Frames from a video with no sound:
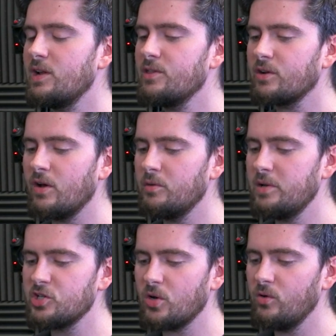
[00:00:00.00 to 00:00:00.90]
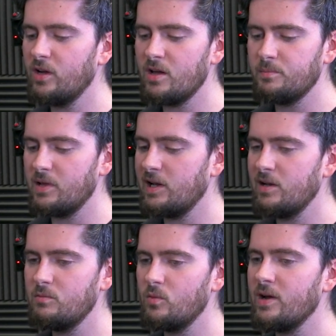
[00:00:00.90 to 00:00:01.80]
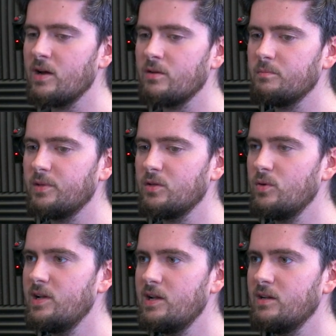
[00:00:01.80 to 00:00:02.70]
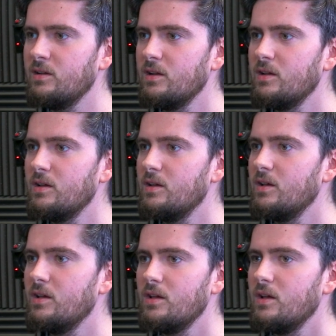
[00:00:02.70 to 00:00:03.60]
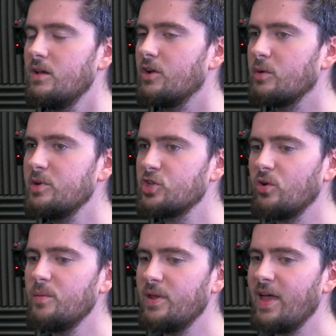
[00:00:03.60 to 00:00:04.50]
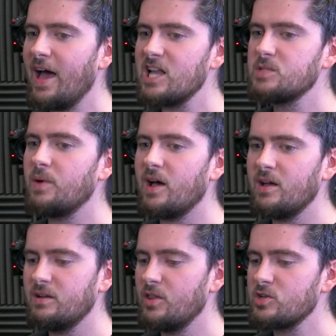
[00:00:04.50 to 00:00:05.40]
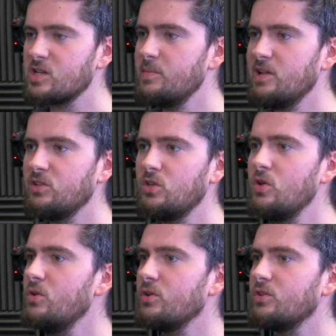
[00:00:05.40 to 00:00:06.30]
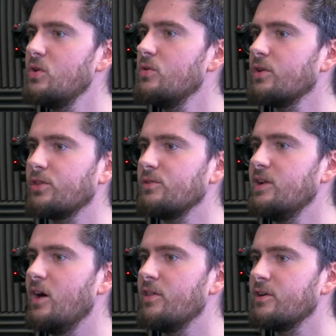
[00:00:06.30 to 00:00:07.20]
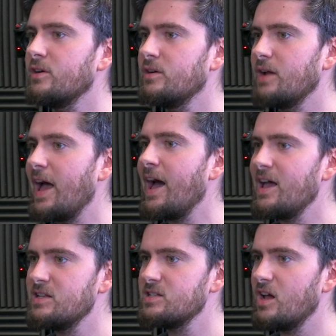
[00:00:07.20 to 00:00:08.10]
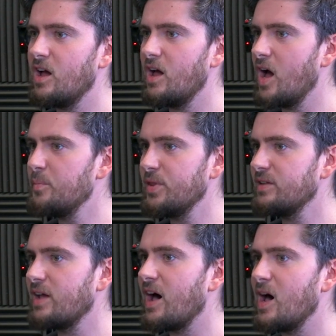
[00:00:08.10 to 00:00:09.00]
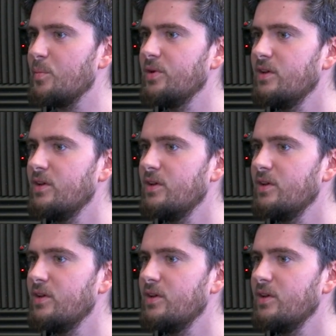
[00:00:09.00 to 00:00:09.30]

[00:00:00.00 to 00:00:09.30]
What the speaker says: either going to be showing up anywhere between you're gonna be showing up in the ad spot. There's gonna be two or three other ads up at the top.